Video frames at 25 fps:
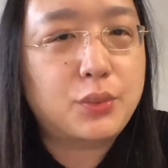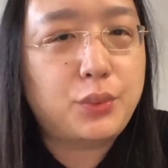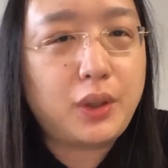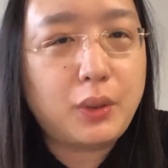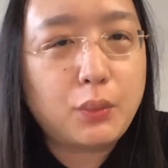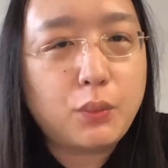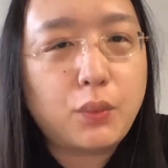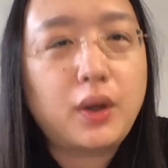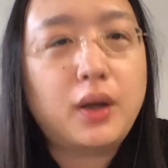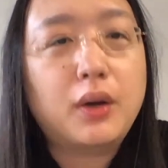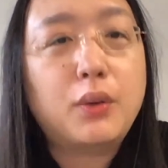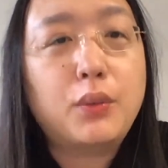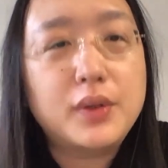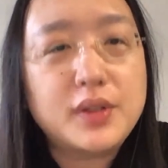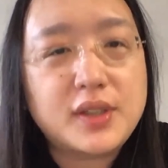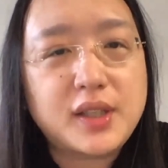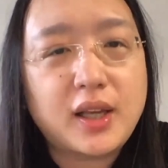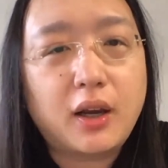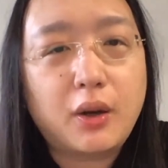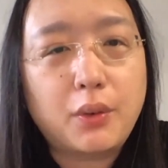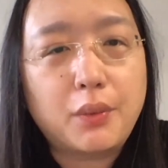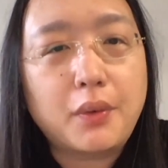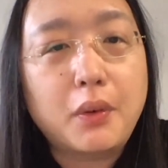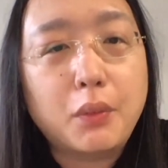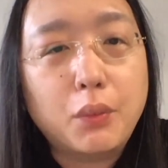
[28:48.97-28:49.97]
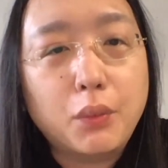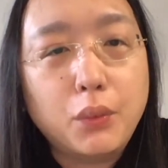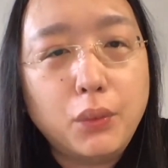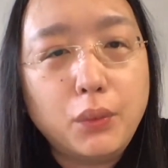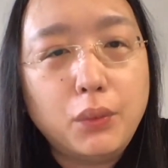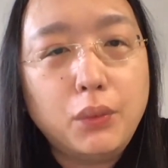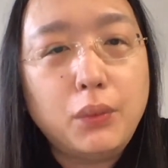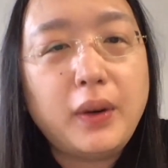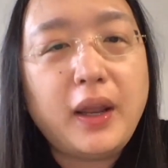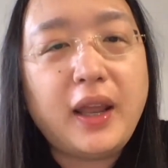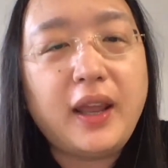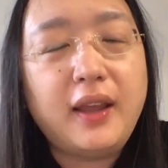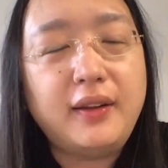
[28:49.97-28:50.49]
we worked with Howard
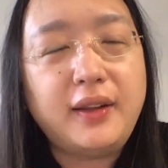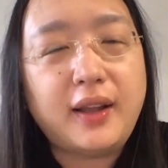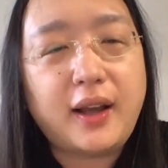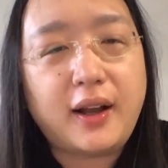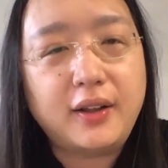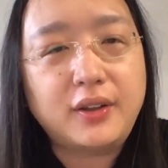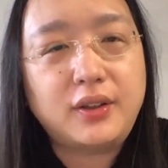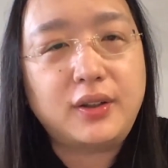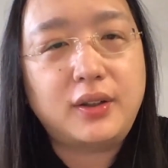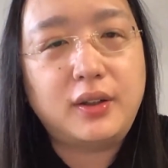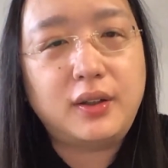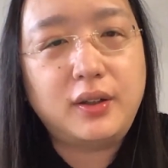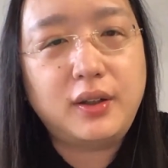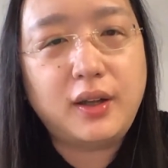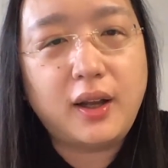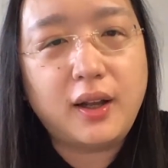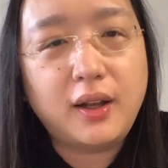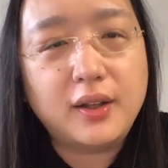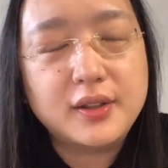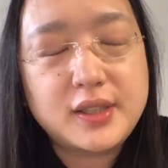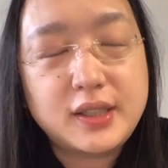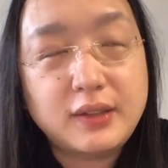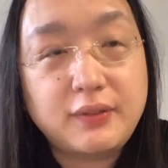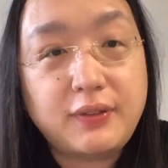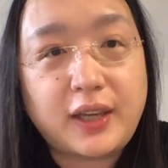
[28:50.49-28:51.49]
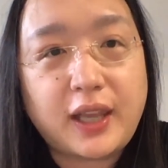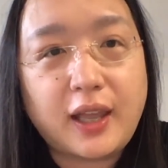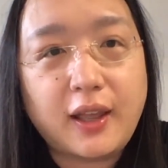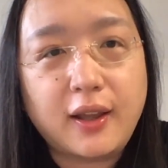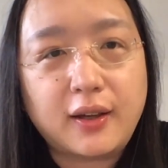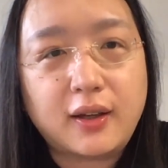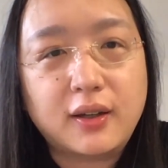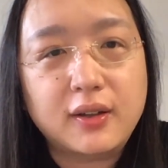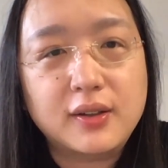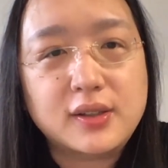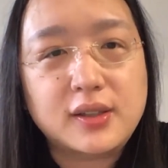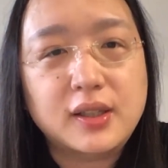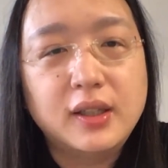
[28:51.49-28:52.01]
Wu and other civic
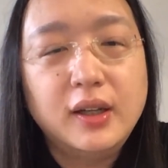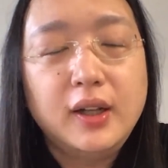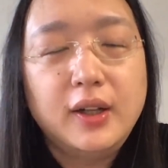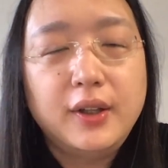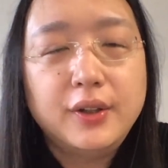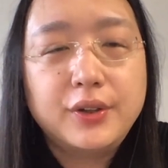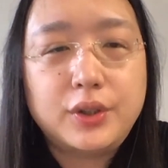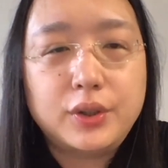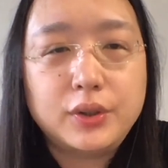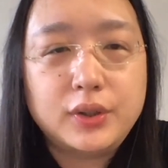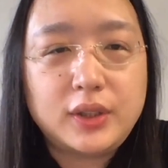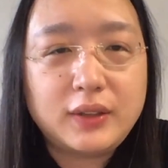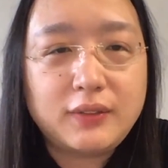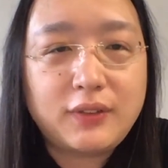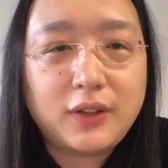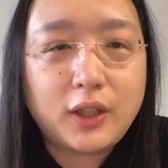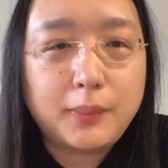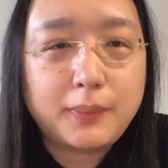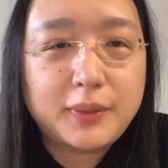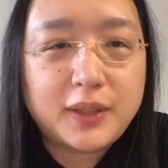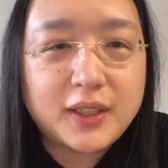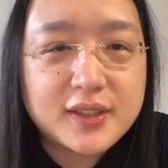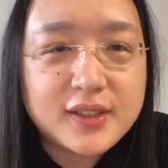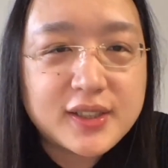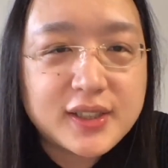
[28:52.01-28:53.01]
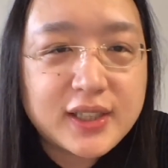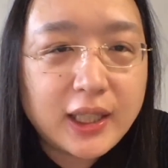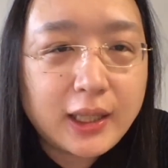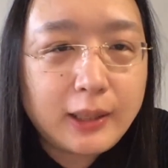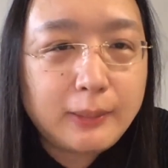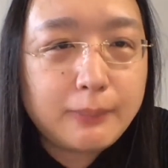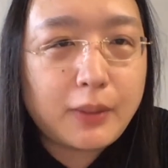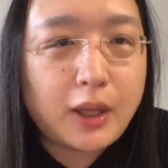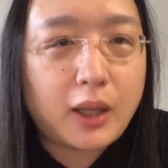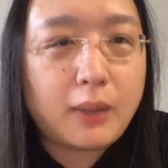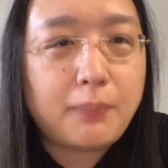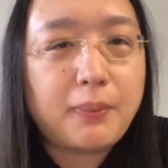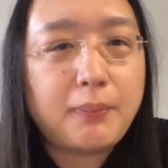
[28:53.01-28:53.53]
hackers to develop the same
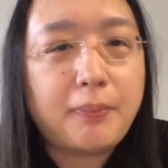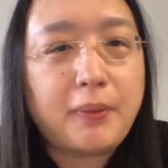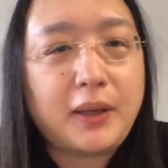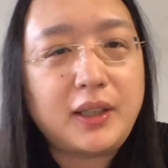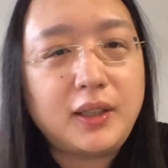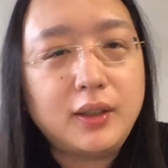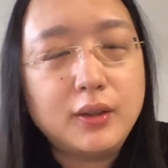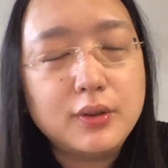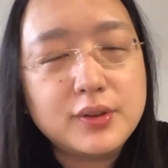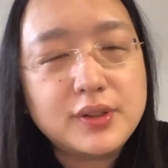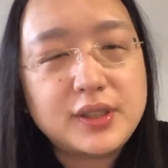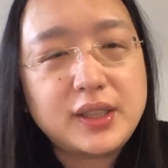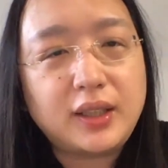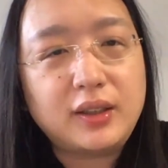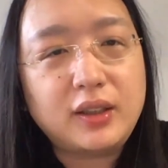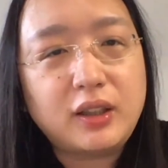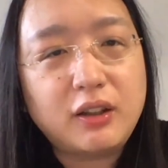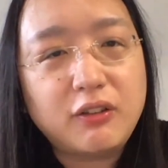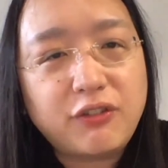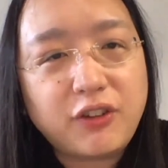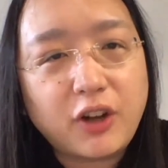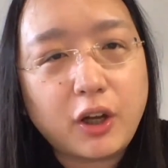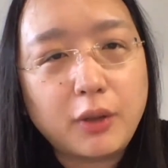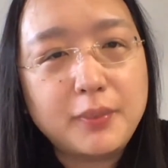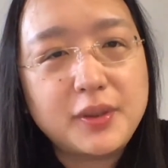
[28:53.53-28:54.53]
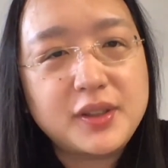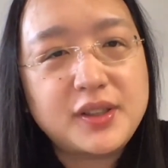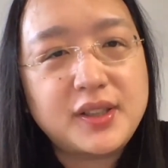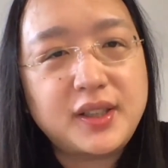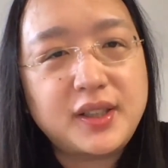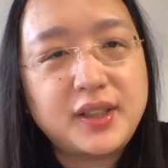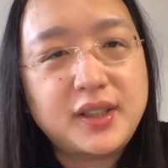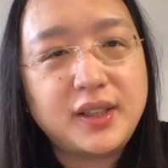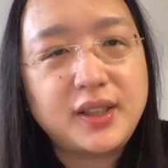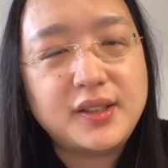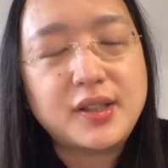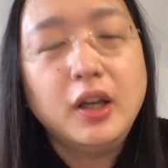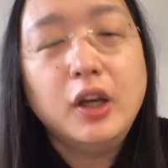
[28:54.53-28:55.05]
map by using the
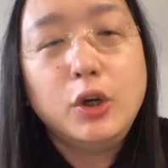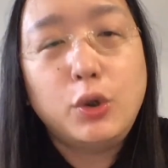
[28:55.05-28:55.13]
pharmacies,